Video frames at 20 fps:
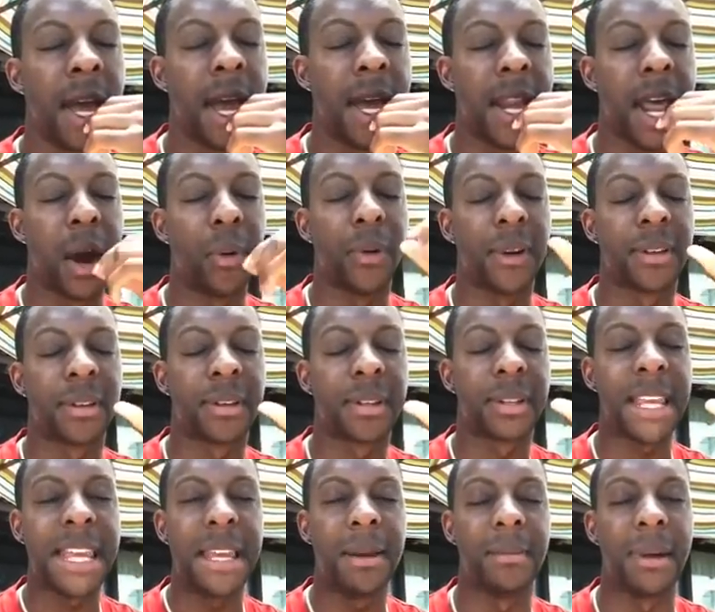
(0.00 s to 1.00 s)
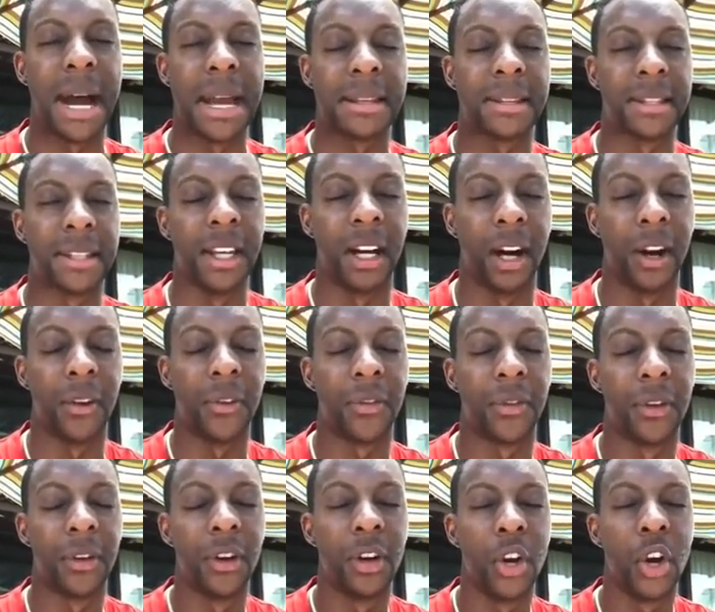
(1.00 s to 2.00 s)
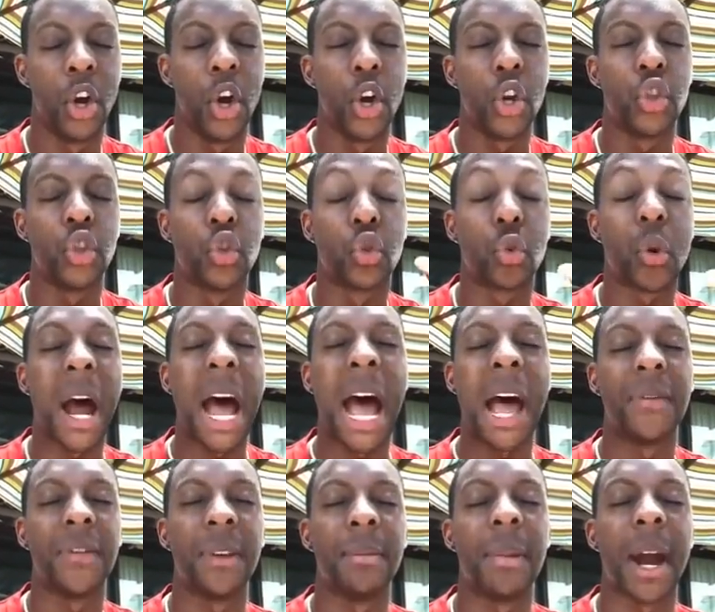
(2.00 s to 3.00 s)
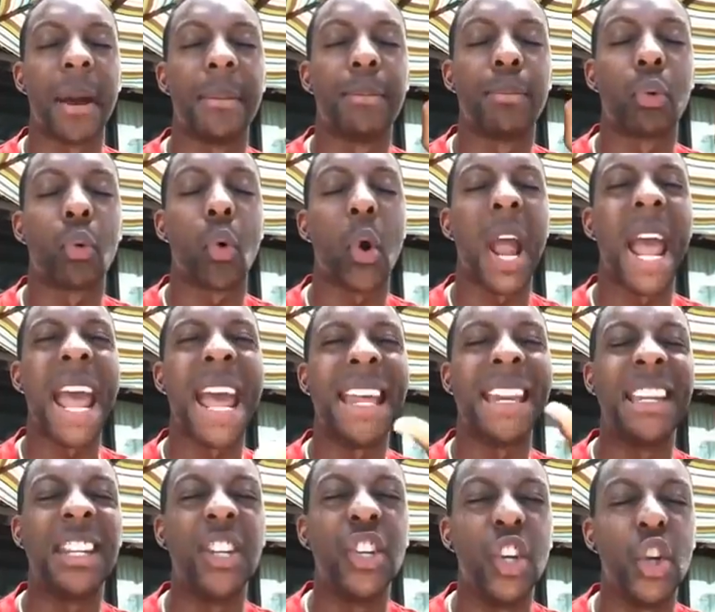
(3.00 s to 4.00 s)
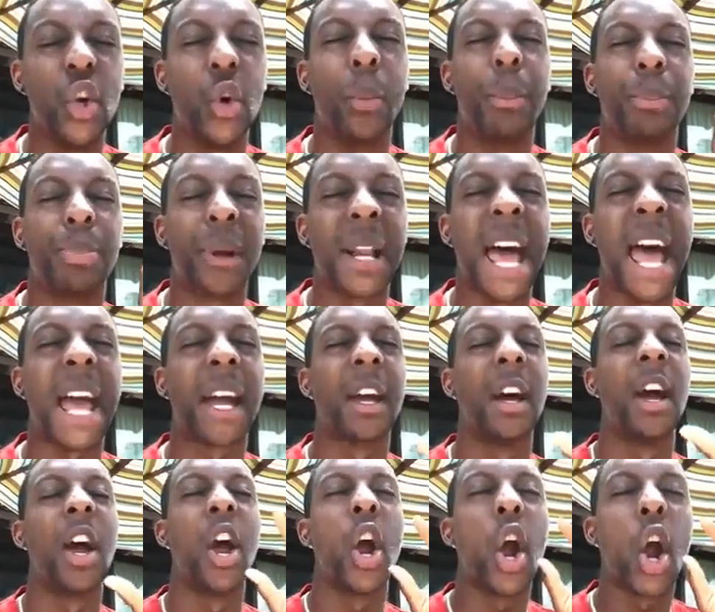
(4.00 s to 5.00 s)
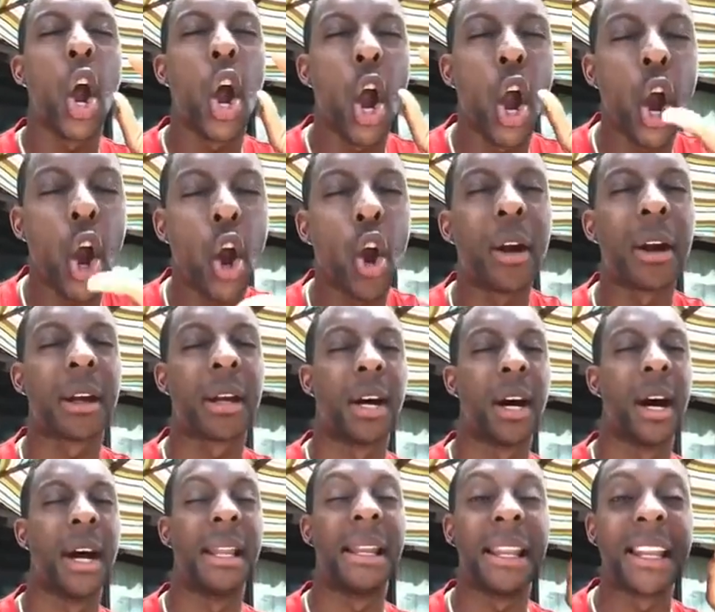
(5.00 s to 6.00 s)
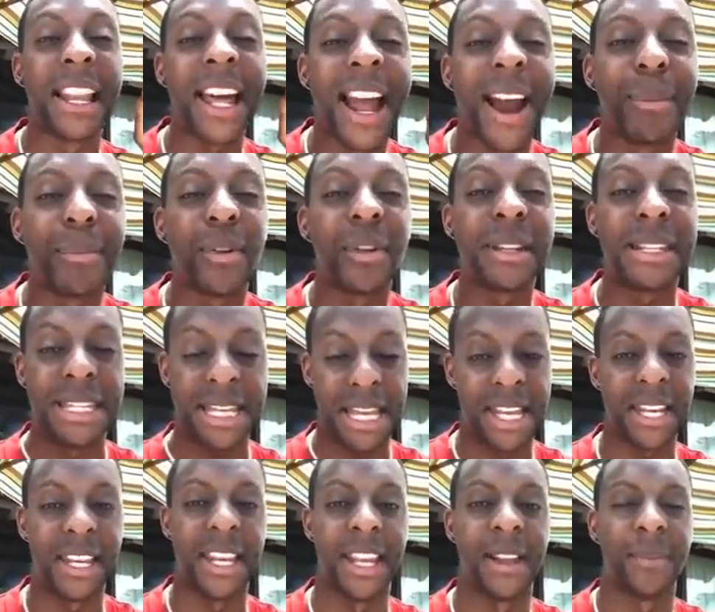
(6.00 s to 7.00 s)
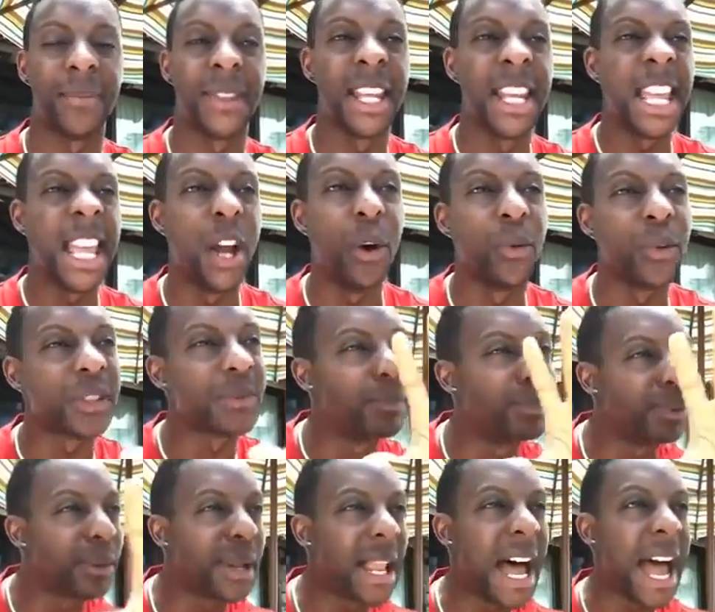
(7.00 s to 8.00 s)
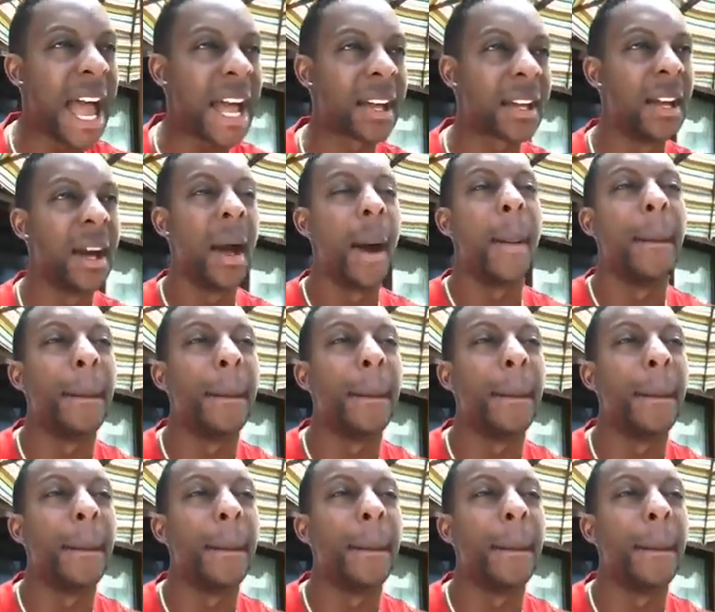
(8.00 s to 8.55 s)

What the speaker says: and I would see myself driving my brand new black Huracan Lamborghini. It was black